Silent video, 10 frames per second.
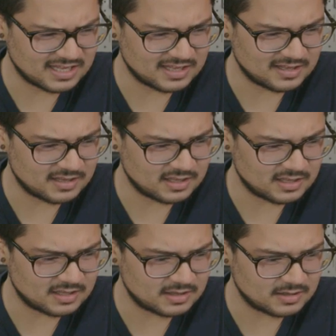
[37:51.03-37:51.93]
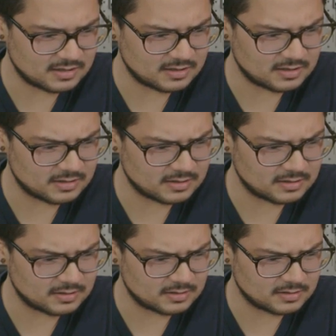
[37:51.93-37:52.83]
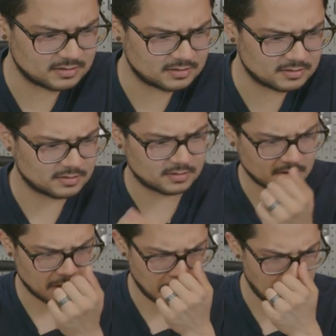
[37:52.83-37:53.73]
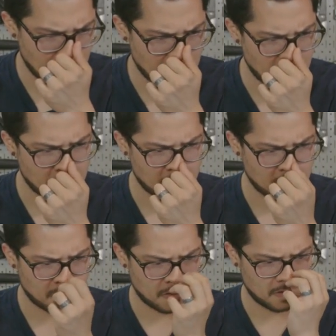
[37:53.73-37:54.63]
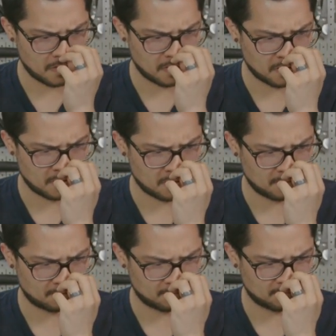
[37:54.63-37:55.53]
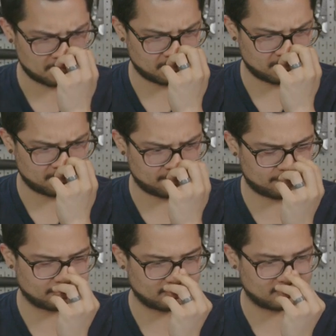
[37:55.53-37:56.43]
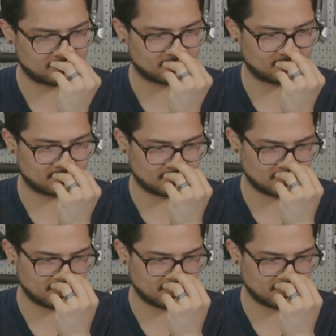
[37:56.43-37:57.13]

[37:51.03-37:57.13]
(not speaking)